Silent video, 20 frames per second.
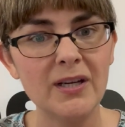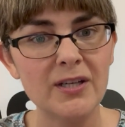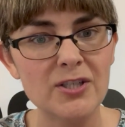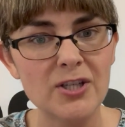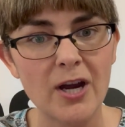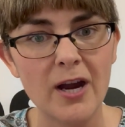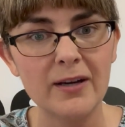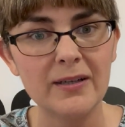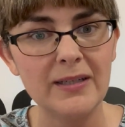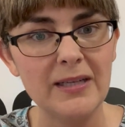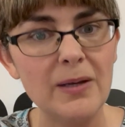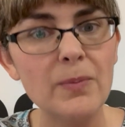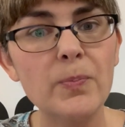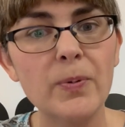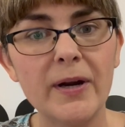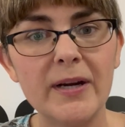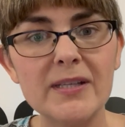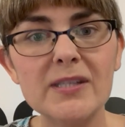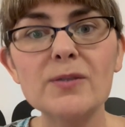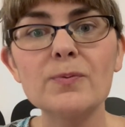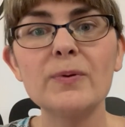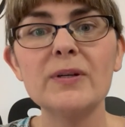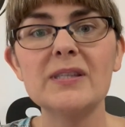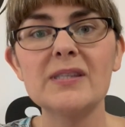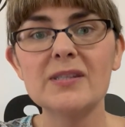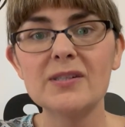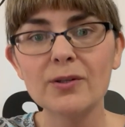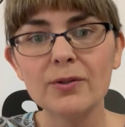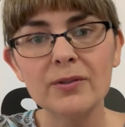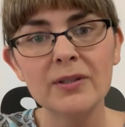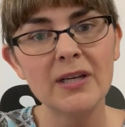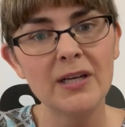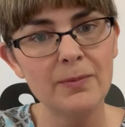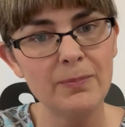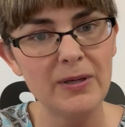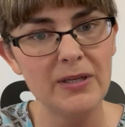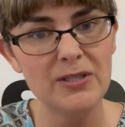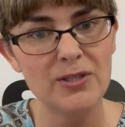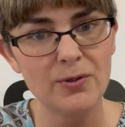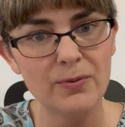a dog knee brace, we still need to
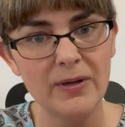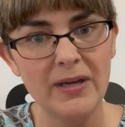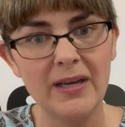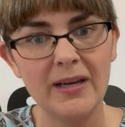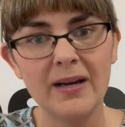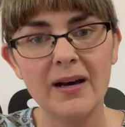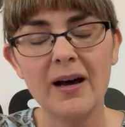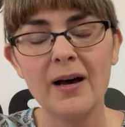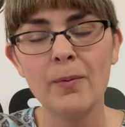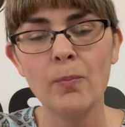be doing